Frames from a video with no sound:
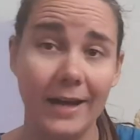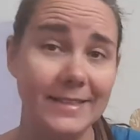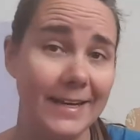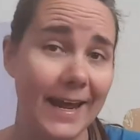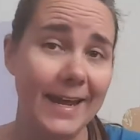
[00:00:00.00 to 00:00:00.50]

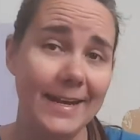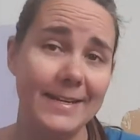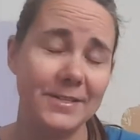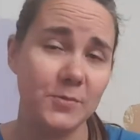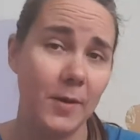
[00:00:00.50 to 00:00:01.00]
today
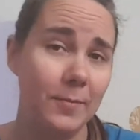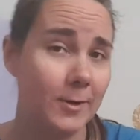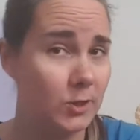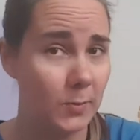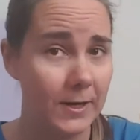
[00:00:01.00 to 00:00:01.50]
is my
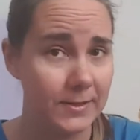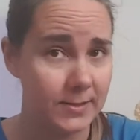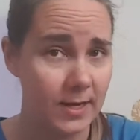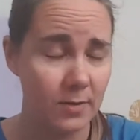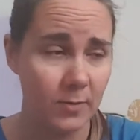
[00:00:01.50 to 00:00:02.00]

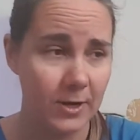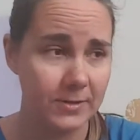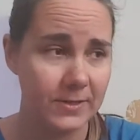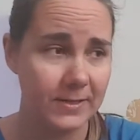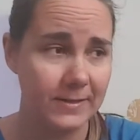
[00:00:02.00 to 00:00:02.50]
Birchbox
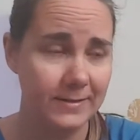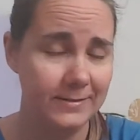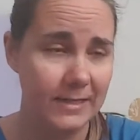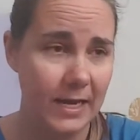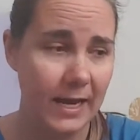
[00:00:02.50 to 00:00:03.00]
unboxing,
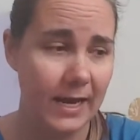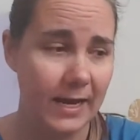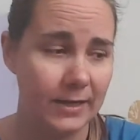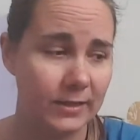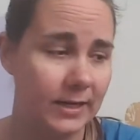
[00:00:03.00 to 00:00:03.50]

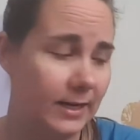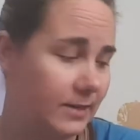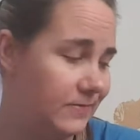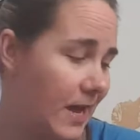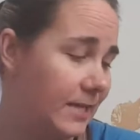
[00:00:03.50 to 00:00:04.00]
and I
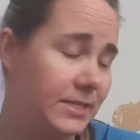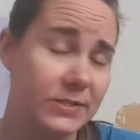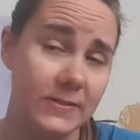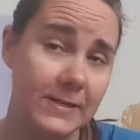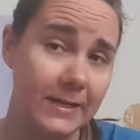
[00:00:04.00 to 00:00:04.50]
have had
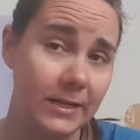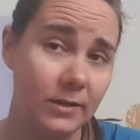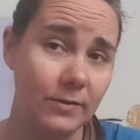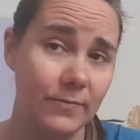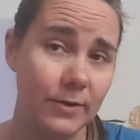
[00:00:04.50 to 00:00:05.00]
this sitting
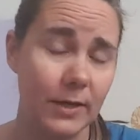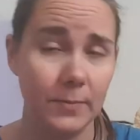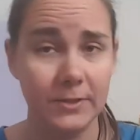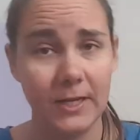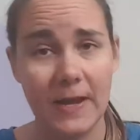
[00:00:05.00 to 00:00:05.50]
here for a
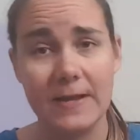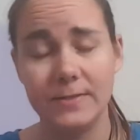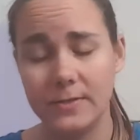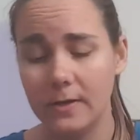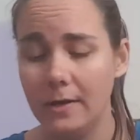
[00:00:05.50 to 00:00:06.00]
couple of
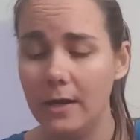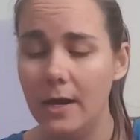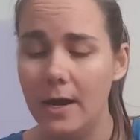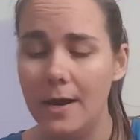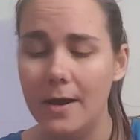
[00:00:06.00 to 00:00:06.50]
days.
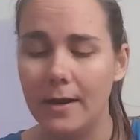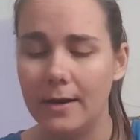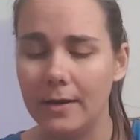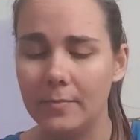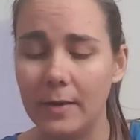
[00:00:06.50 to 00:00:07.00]

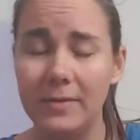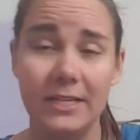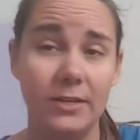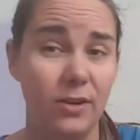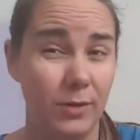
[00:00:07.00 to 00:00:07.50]
Um, I
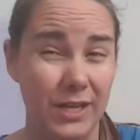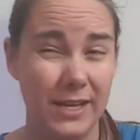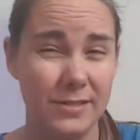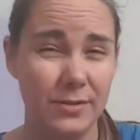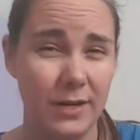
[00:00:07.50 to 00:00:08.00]
meant to do it
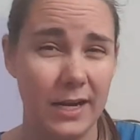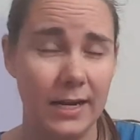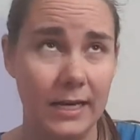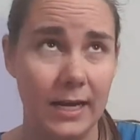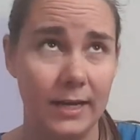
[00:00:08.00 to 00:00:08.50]

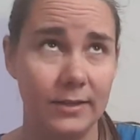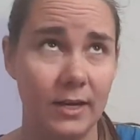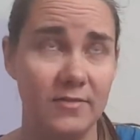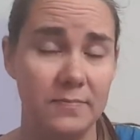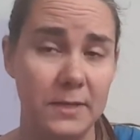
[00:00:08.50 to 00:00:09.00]
yesterday, and
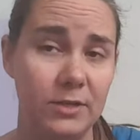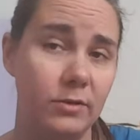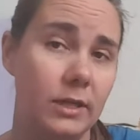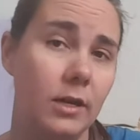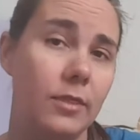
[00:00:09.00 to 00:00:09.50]
I've been
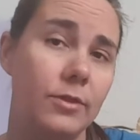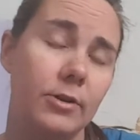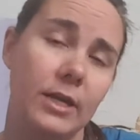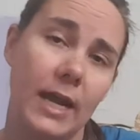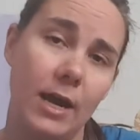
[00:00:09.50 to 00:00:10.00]
doing a
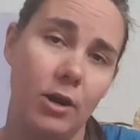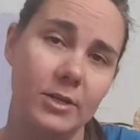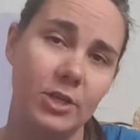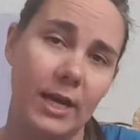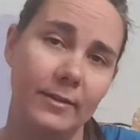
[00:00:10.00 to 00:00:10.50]
30-day
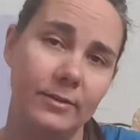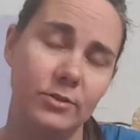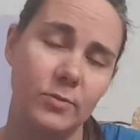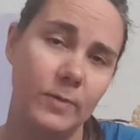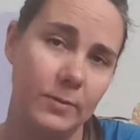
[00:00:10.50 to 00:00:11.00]
art
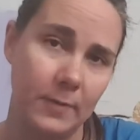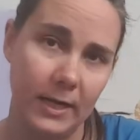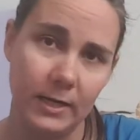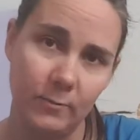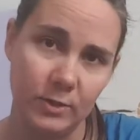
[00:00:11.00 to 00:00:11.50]
challenge with
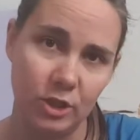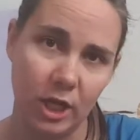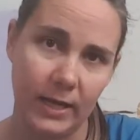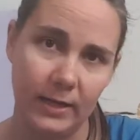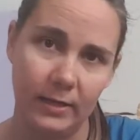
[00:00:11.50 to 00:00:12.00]
Painting with
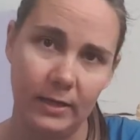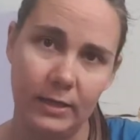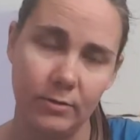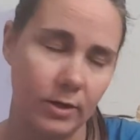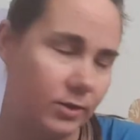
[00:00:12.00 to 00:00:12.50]
Jane
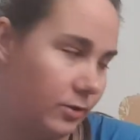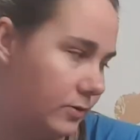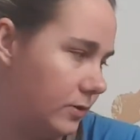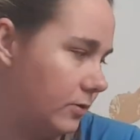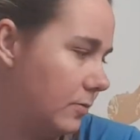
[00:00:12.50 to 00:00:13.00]
here on
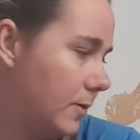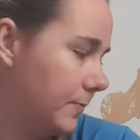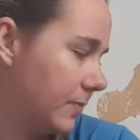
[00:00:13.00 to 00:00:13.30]
YouTube.